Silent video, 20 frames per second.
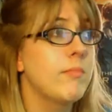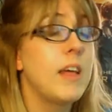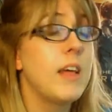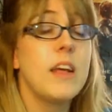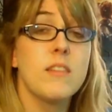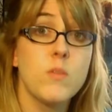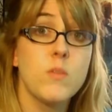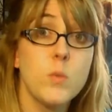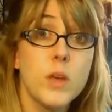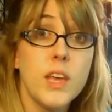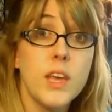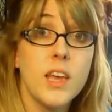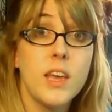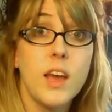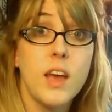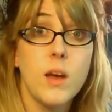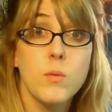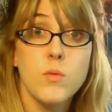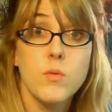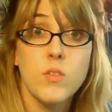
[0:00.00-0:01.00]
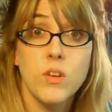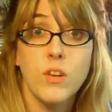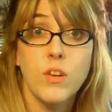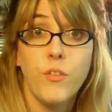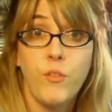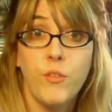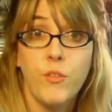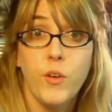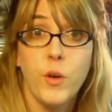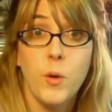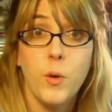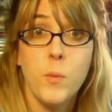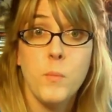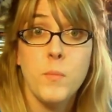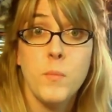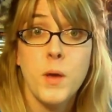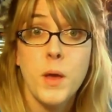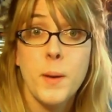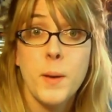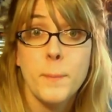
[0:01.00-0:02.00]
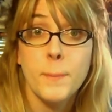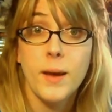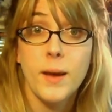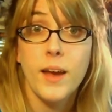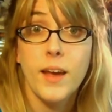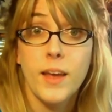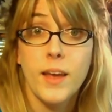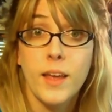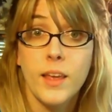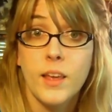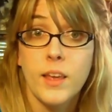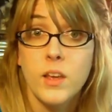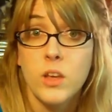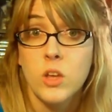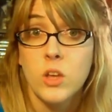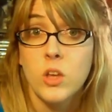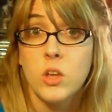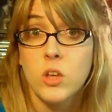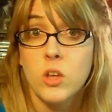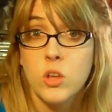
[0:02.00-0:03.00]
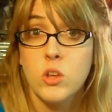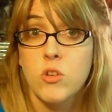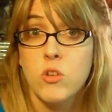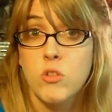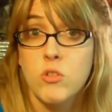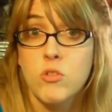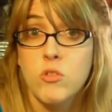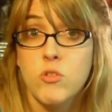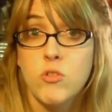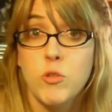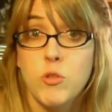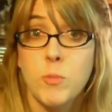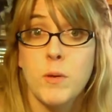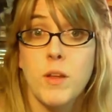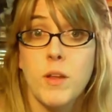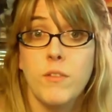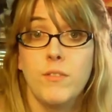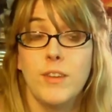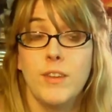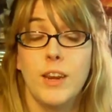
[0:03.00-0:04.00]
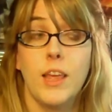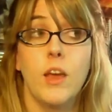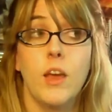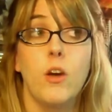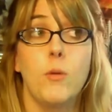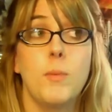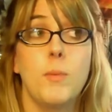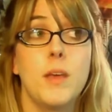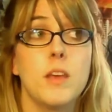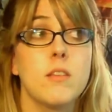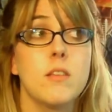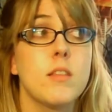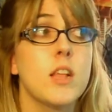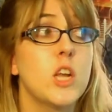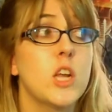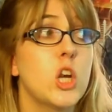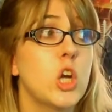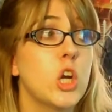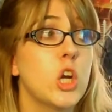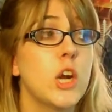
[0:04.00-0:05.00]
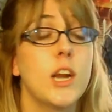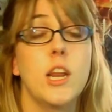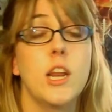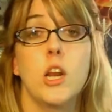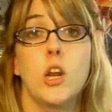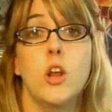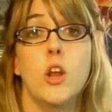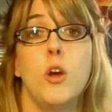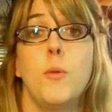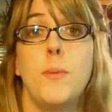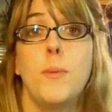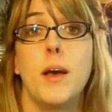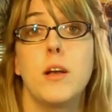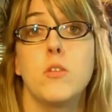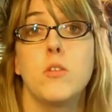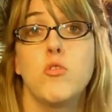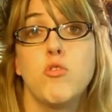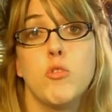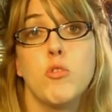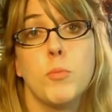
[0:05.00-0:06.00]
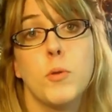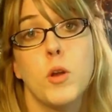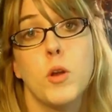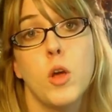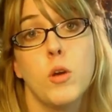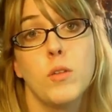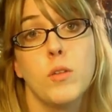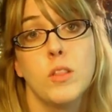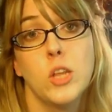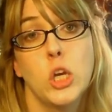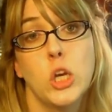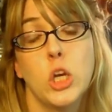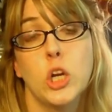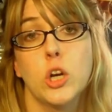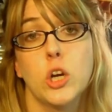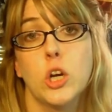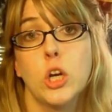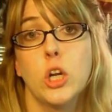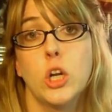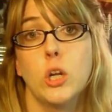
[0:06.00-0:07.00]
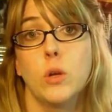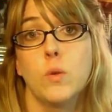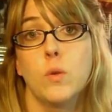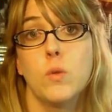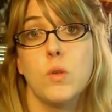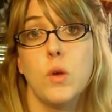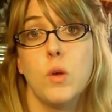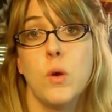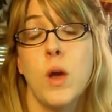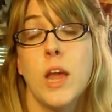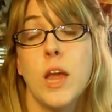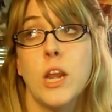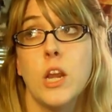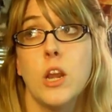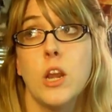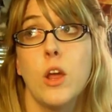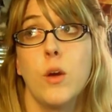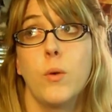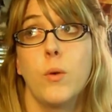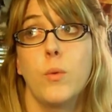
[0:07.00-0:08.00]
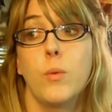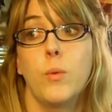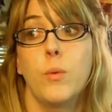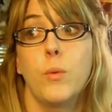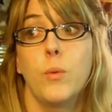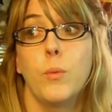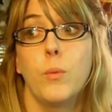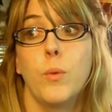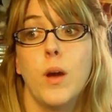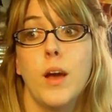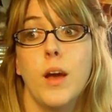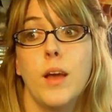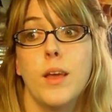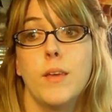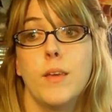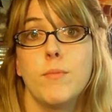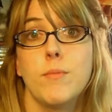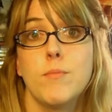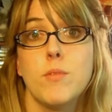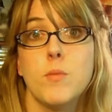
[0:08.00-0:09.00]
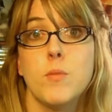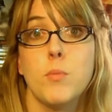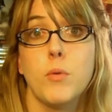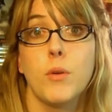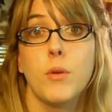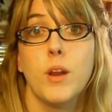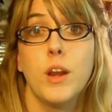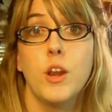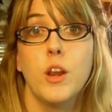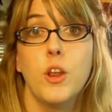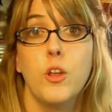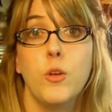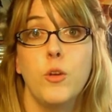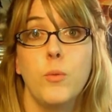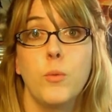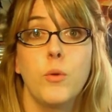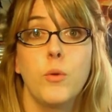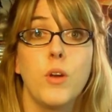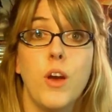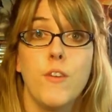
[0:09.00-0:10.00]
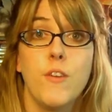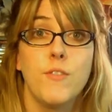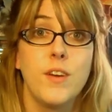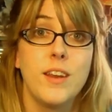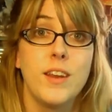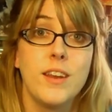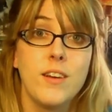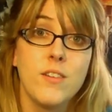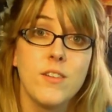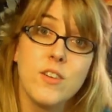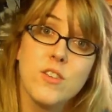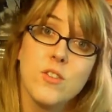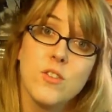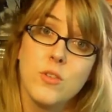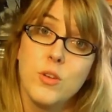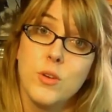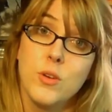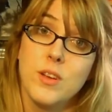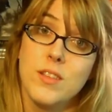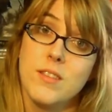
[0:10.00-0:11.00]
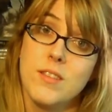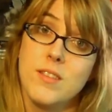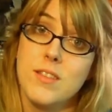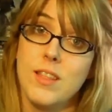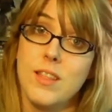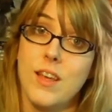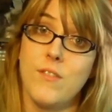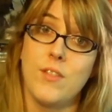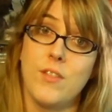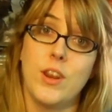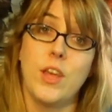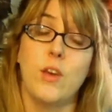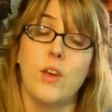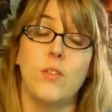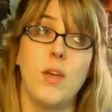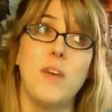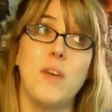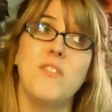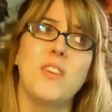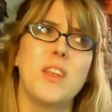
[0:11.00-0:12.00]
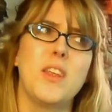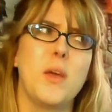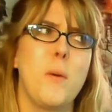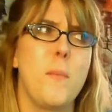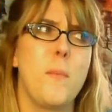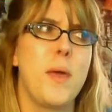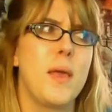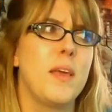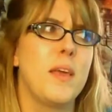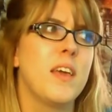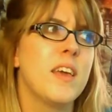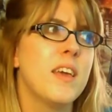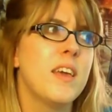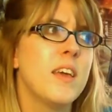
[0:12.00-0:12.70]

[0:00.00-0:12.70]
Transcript: last week. I was gonna film my Supernote video because last year I didn't know about Supernote, and this year I do. So I know who I'm supporting. You will not find out until you get to see that video. That video may